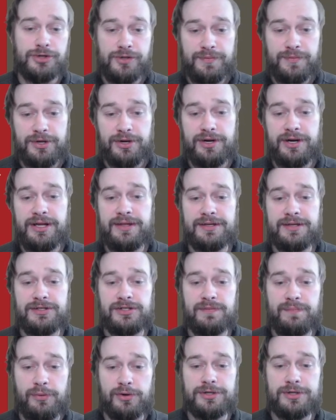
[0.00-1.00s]
community that
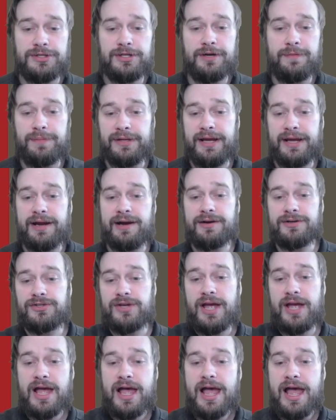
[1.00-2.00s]
supports their
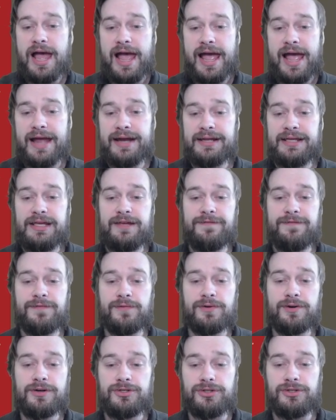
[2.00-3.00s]
players and
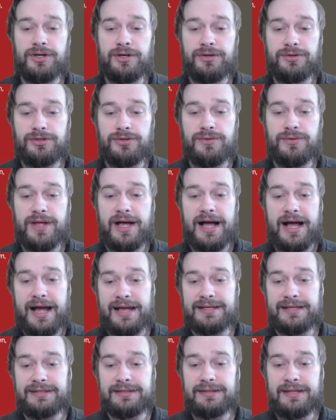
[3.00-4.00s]
Keyforge to the
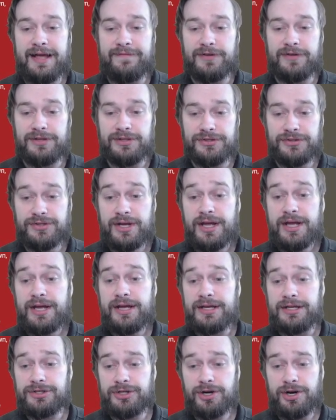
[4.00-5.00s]
highest levels.
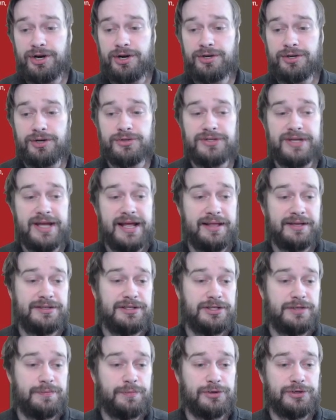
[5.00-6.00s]
In turn, Ghost
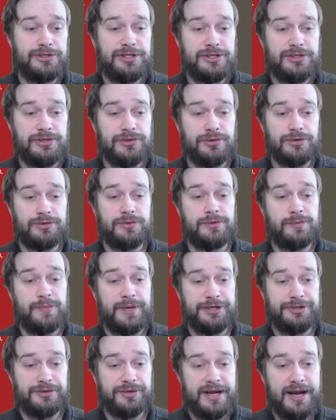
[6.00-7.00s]
Galaxy supports these stores with
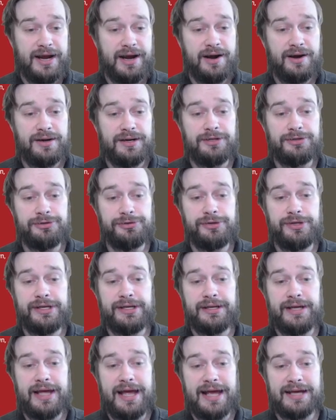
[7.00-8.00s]
special care,
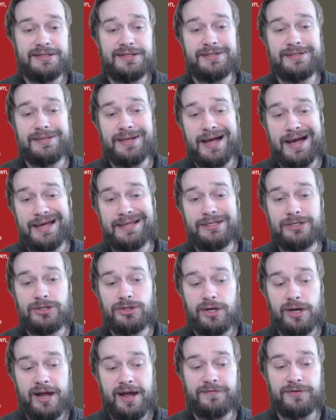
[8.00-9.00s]
including access to highly
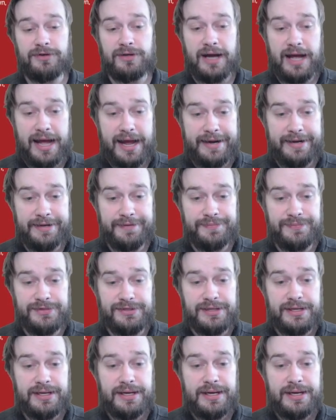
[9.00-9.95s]
sought-after items,